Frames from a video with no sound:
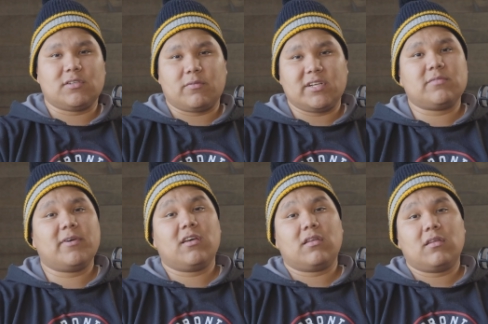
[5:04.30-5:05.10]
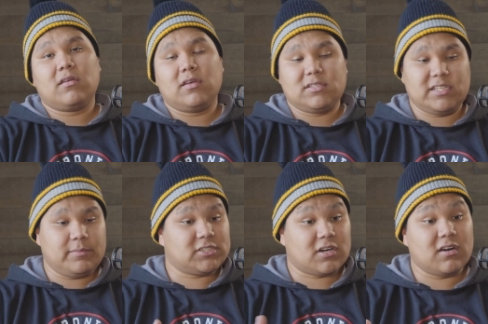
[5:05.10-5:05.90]
was a rich man. His
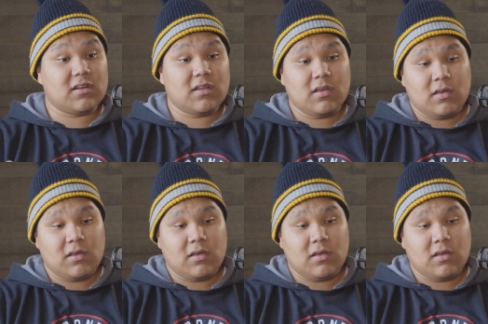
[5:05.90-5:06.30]
name was Kurt.